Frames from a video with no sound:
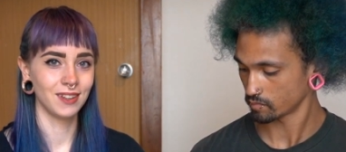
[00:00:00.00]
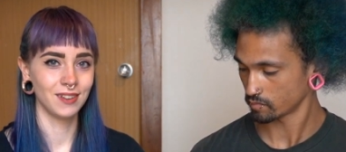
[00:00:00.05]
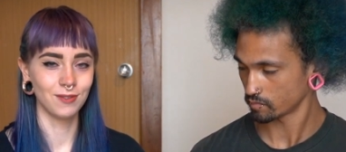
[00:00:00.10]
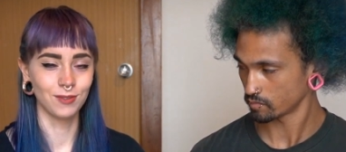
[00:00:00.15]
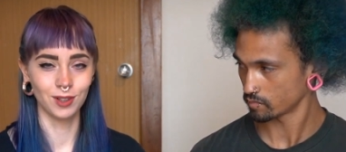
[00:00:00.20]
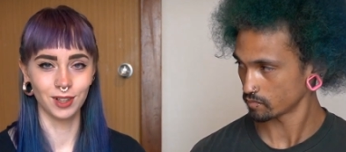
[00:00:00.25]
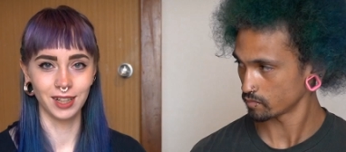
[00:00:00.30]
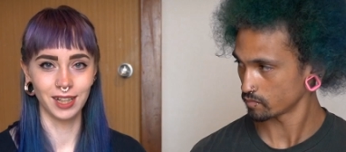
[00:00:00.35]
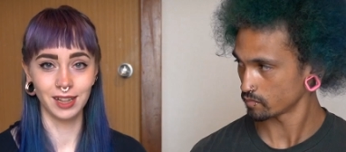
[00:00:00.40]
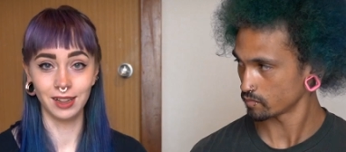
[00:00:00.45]

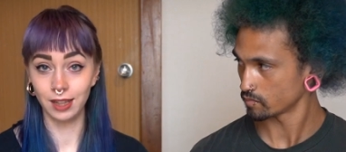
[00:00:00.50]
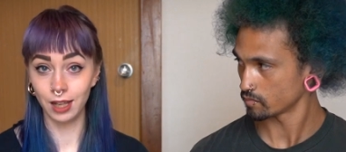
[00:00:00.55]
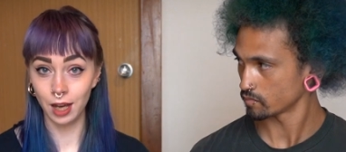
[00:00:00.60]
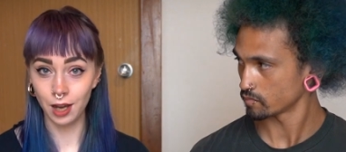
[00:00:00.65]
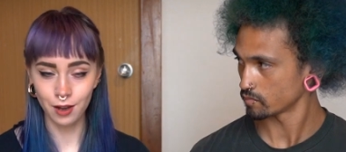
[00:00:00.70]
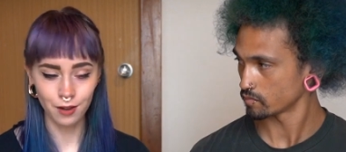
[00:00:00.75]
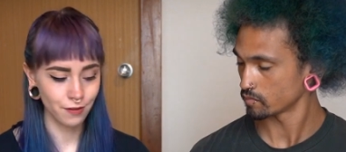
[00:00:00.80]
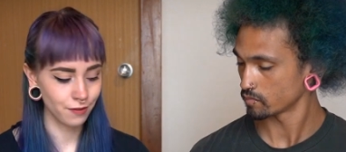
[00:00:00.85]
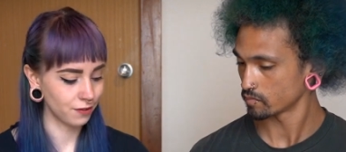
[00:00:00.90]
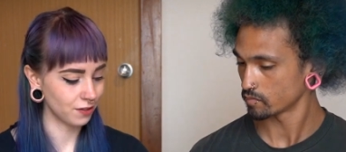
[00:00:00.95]
Speaker 1: really
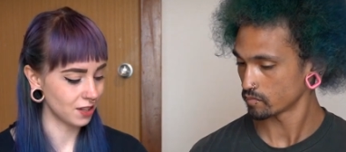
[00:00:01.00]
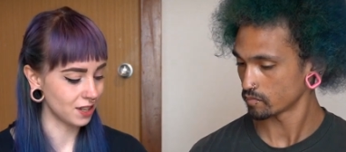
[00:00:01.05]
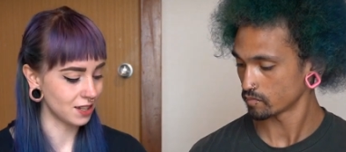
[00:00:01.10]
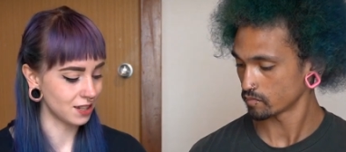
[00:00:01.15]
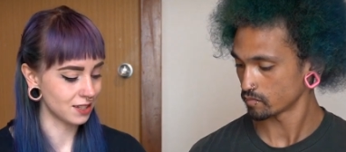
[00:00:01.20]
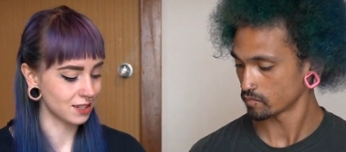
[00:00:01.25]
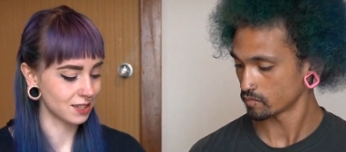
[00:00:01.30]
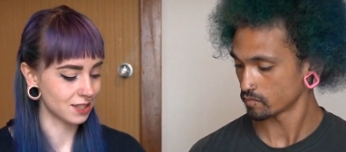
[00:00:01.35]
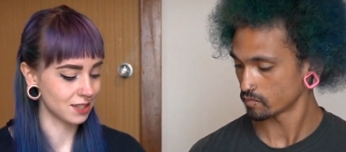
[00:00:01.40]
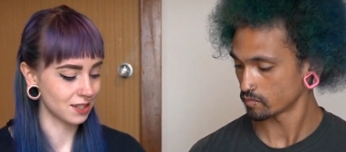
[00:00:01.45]
love
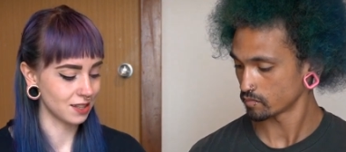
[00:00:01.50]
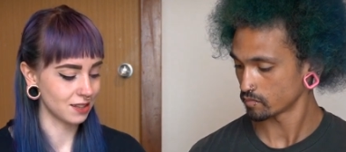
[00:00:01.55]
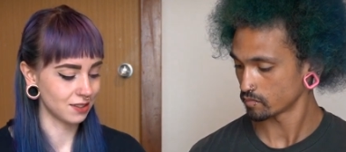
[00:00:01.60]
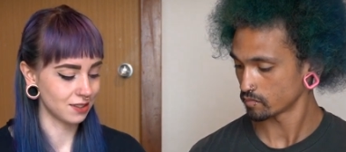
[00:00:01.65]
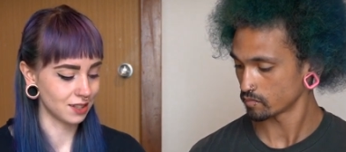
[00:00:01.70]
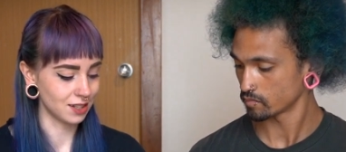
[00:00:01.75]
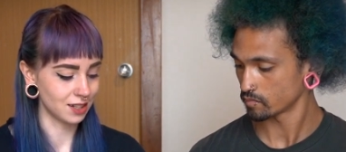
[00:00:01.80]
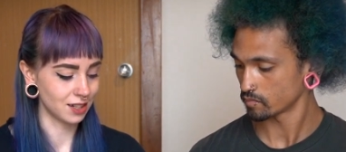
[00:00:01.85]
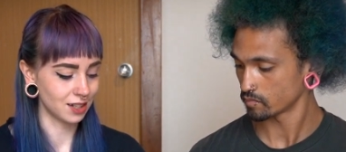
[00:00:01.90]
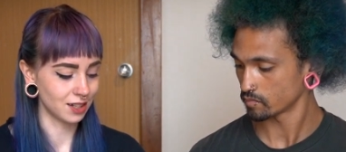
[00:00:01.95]
is
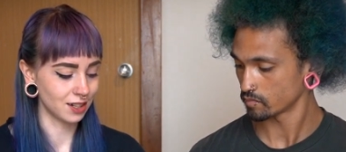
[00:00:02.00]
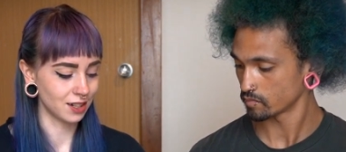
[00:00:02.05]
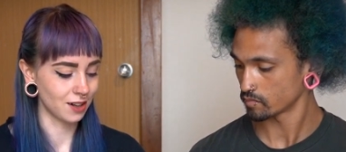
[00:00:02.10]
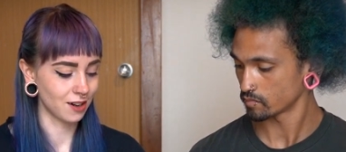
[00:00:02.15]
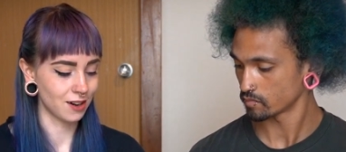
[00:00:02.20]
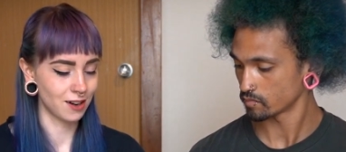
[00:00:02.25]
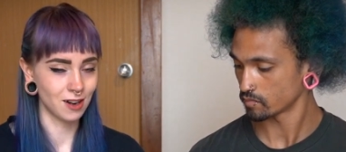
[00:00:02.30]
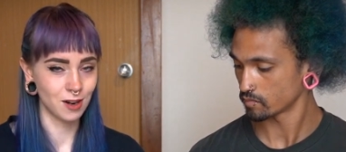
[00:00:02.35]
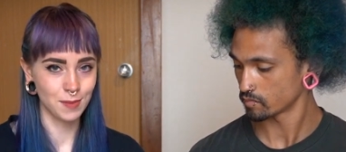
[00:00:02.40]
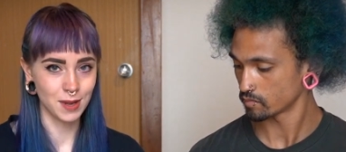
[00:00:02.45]
the
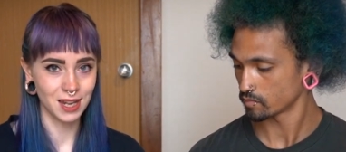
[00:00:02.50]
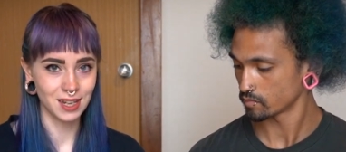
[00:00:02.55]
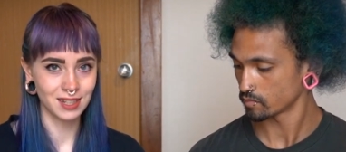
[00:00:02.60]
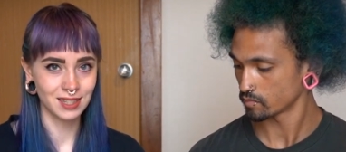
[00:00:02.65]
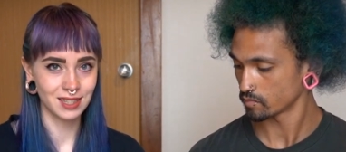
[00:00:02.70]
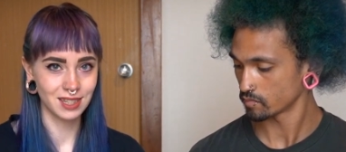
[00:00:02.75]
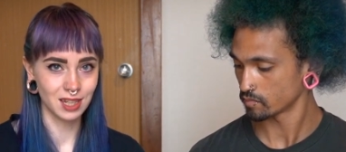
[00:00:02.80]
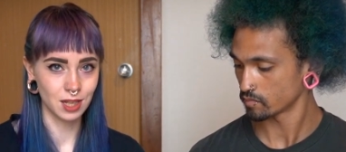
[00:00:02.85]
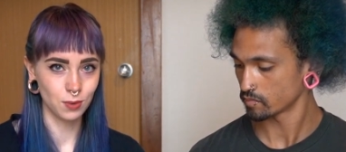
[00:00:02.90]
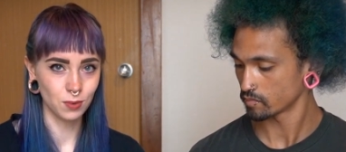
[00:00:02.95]
arame
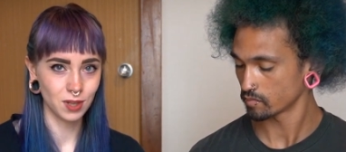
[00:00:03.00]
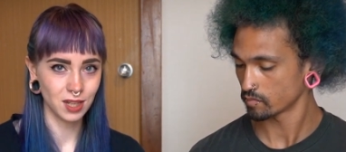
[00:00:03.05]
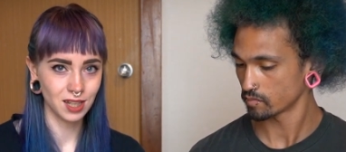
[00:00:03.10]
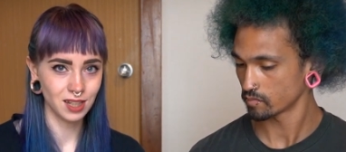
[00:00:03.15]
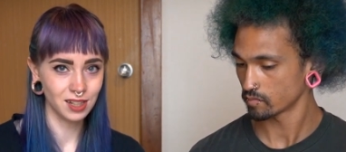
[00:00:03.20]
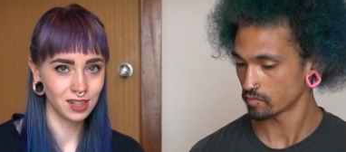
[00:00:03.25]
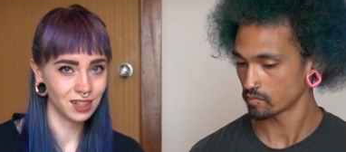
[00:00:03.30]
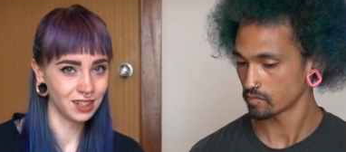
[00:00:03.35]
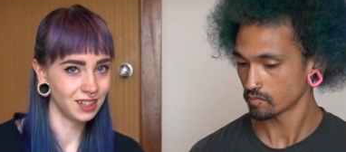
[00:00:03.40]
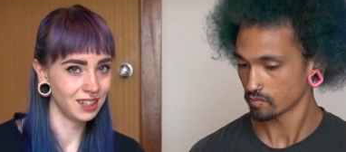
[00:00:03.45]

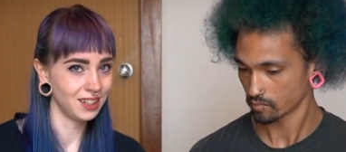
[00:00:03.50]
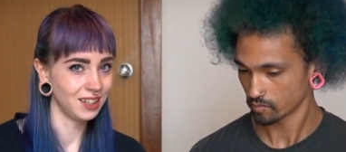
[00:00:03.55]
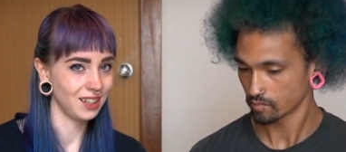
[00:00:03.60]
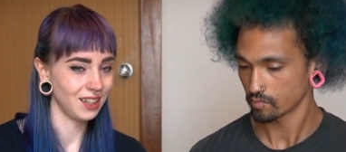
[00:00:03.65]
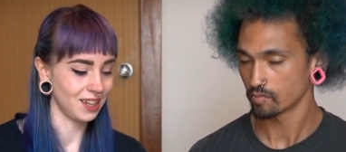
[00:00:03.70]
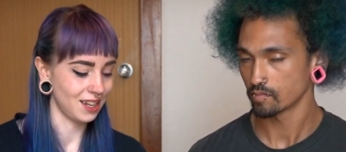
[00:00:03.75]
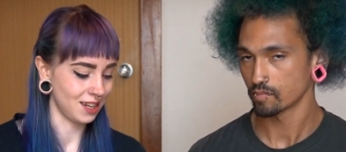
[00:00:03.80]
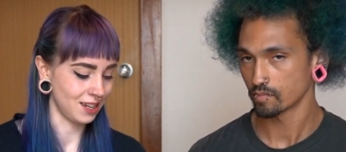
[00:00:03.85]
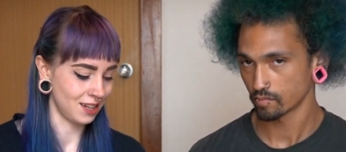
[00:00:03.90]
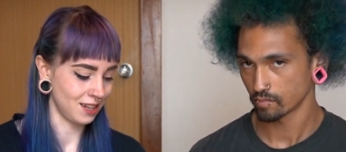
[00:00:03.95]
seaweed
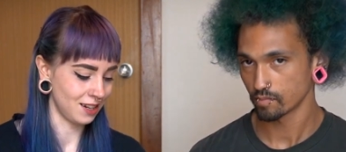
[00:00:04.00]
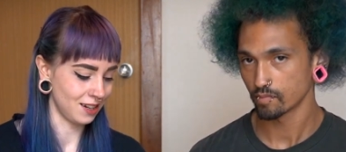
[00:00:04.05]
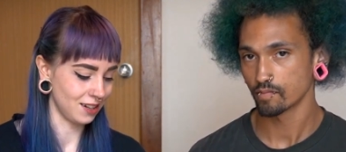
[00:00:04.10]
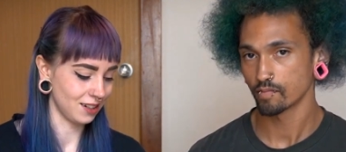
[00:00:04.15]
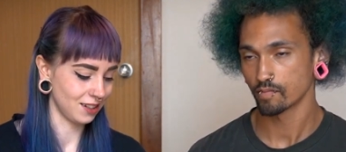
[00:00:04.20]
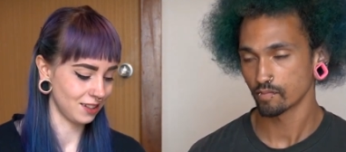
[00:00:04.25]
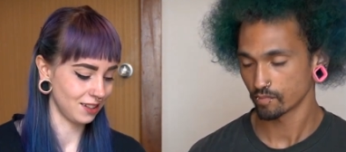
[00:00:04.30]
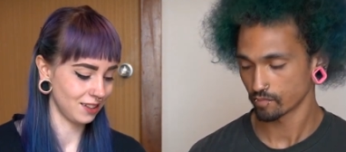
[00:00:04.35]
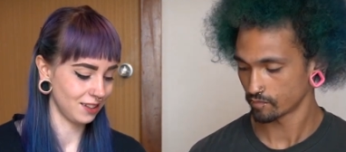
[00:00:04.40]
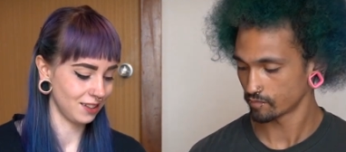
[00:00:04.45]

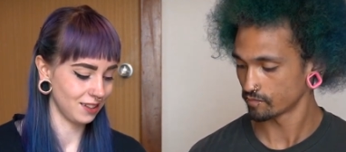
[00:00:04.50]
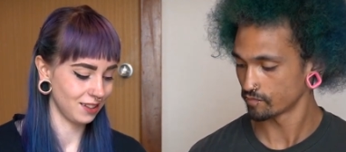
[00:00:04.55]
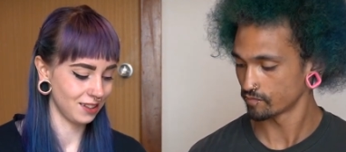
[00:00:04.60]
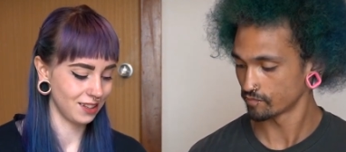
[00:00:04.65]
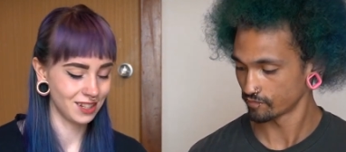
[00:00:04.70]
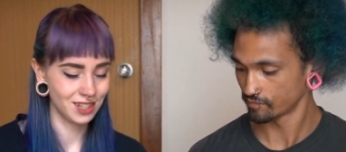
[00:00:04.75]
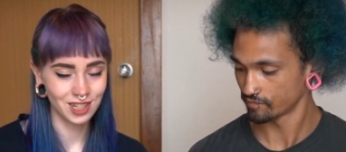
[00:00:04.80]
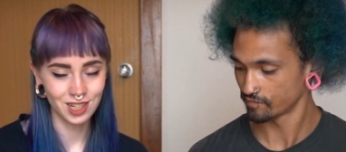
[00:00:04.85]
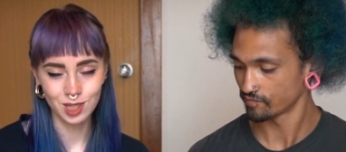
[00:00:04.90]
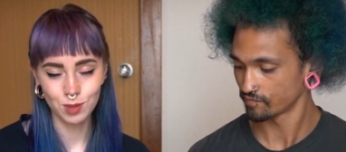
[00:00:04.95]
and
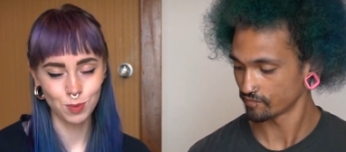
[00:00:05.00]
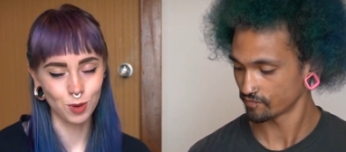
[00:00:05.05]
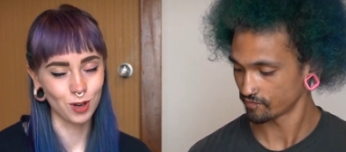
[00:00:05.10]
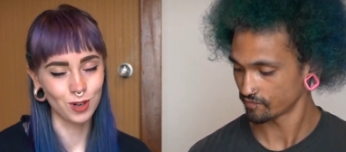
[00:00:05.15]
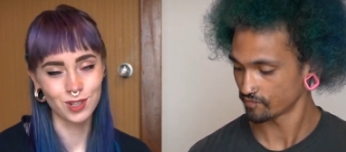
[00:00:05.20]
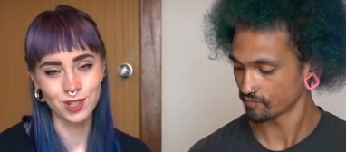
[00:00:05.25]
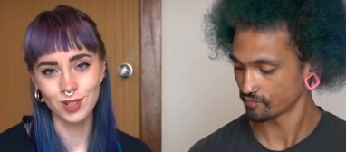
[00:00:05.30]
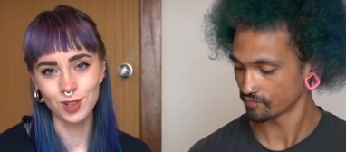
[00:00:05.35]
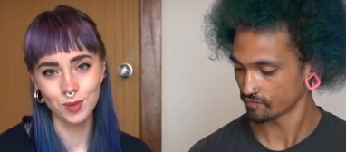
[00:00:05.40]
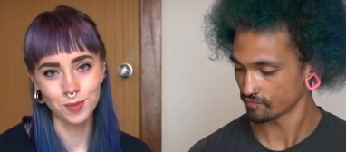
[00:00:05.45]
it's just
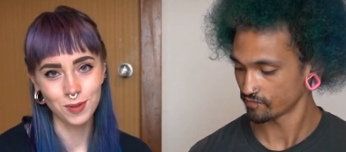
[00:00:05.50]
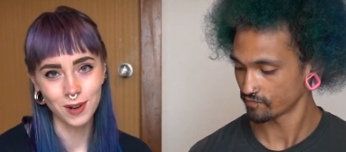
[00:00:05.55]
personal